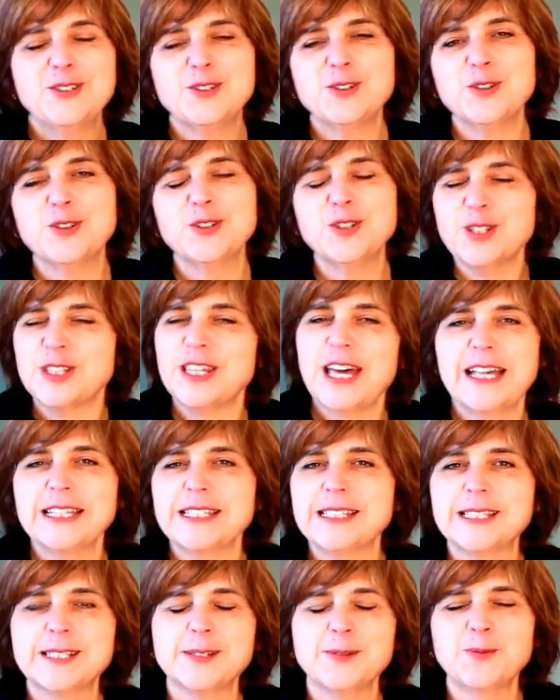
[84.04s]
So
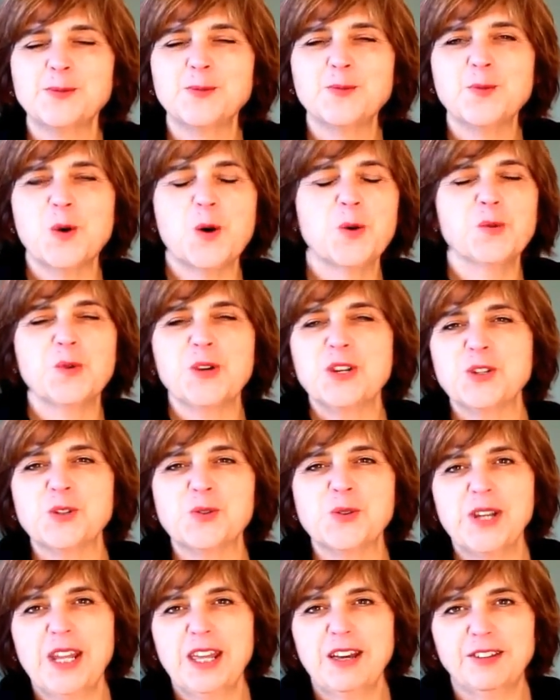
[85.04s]
that's what we
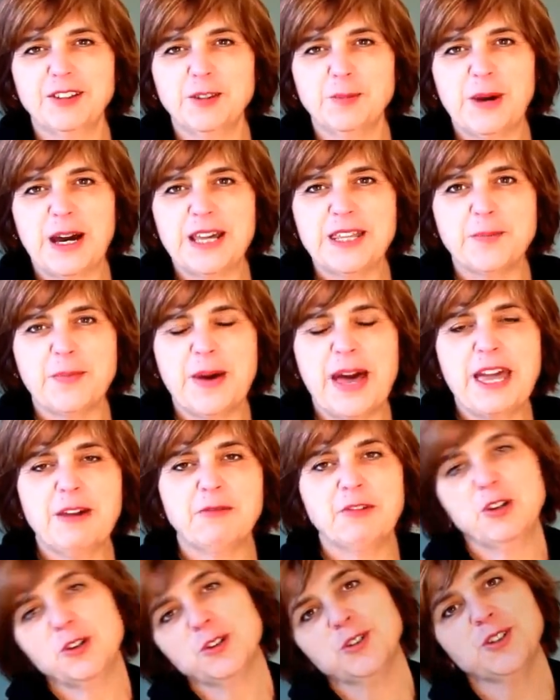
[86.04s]
do at Health by the Bay.
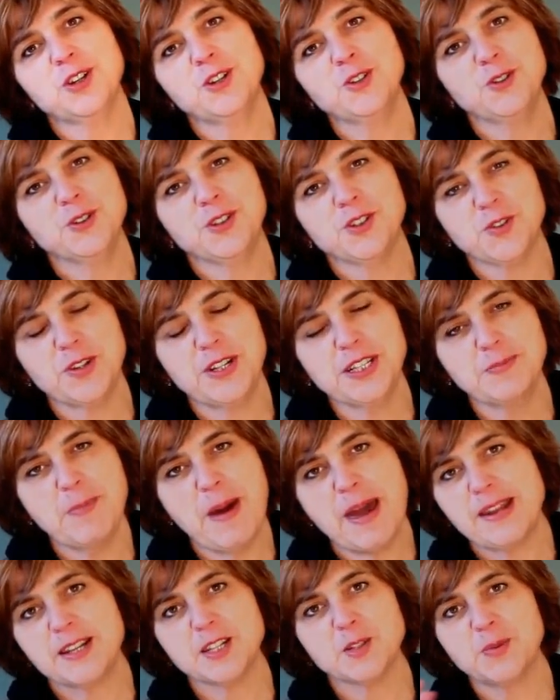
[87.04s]
We also do stress
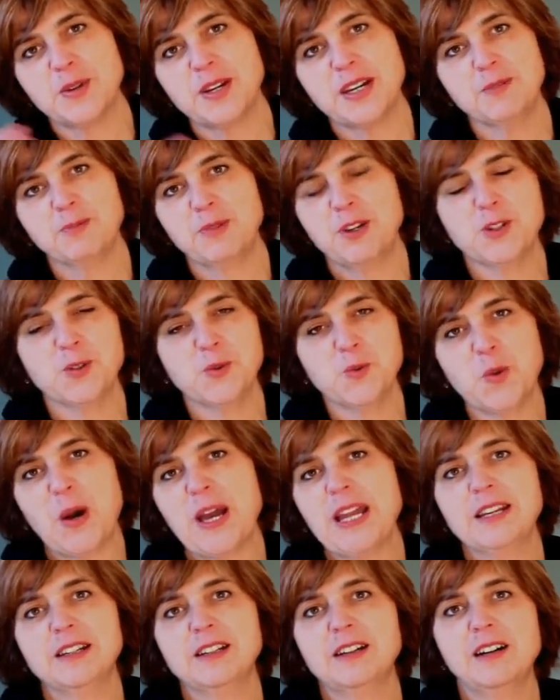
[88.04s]
management, we do
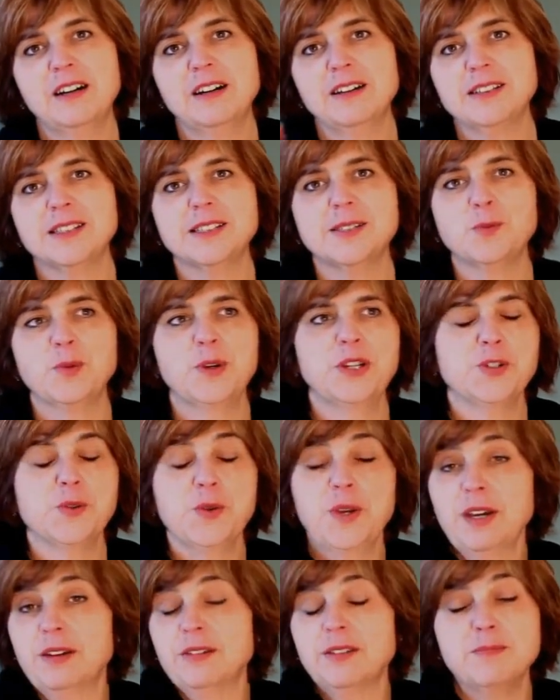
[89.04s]
weight loss, we
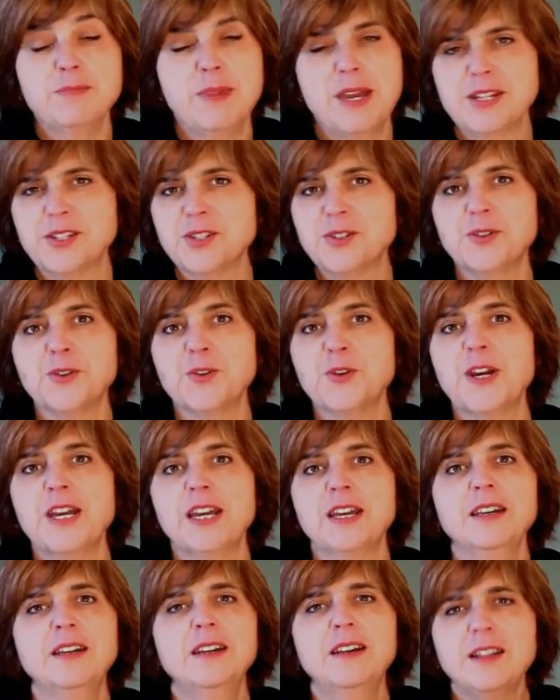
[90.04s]
do health
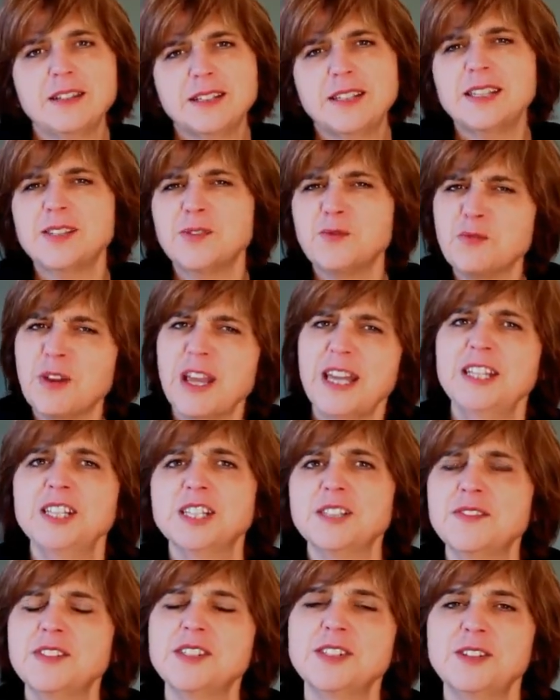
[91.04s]
mentoring. So there's a
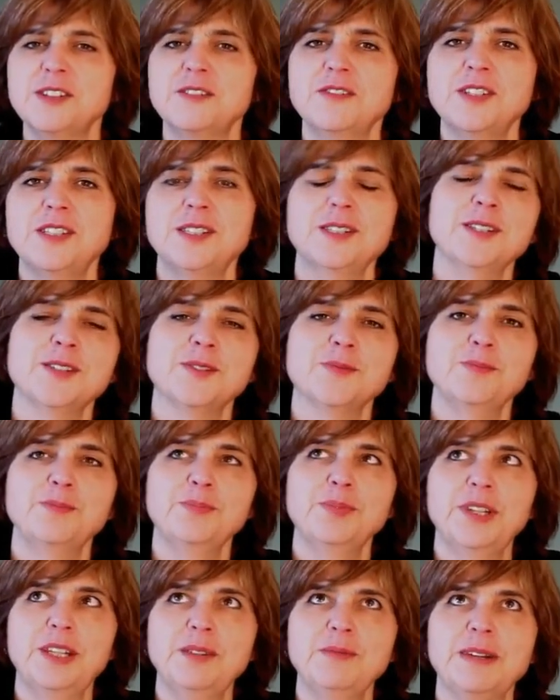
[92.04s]
range of services,
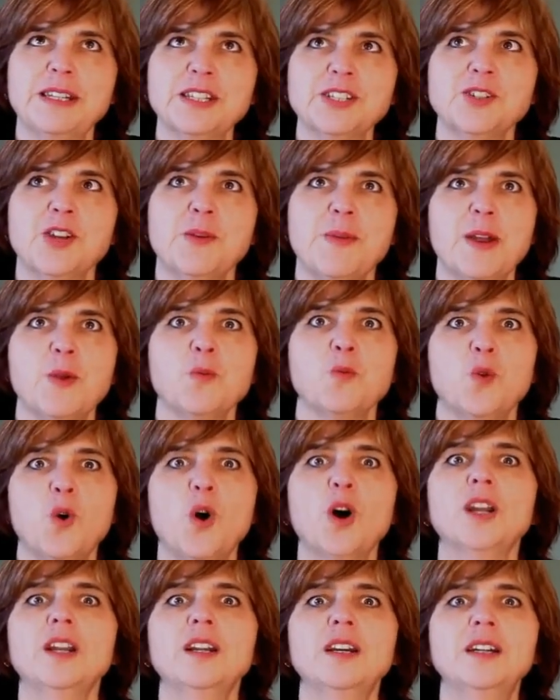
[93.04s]
pretty much no matter
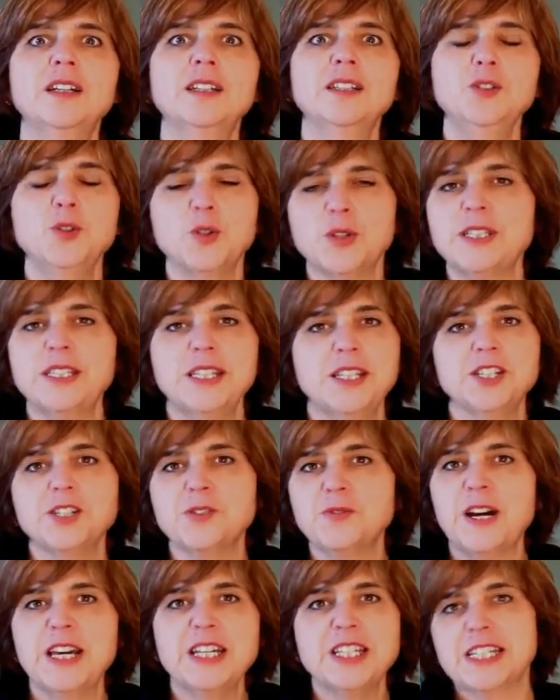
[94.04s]
what your
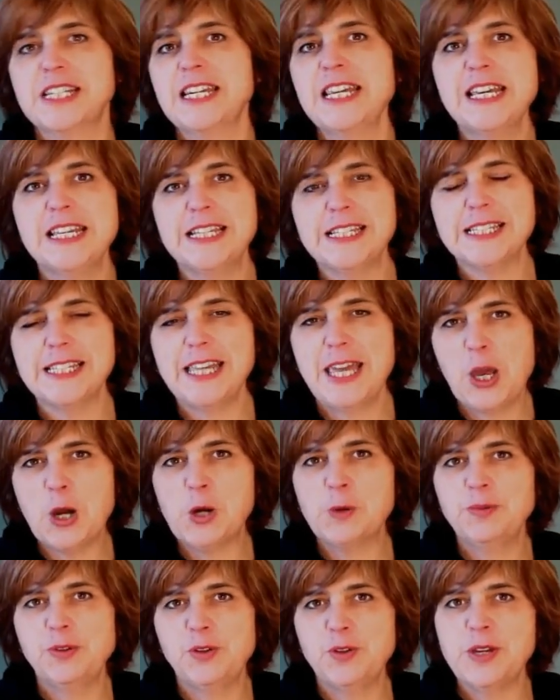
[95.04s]
situation is, to
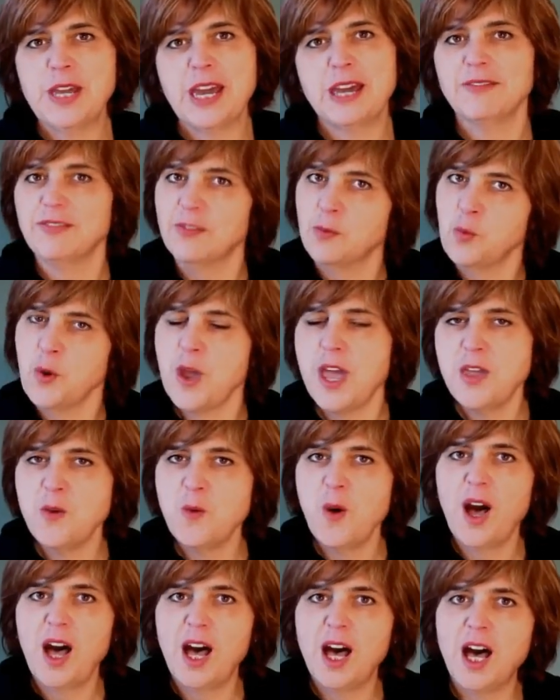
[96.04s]
help you get from where
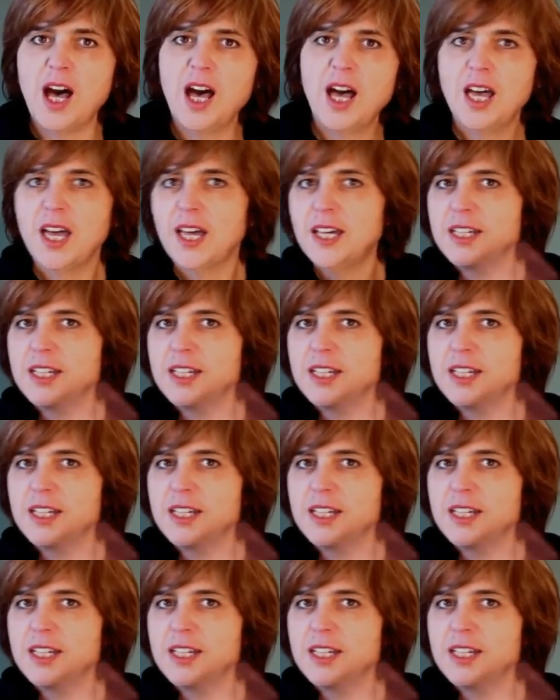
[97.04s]
you are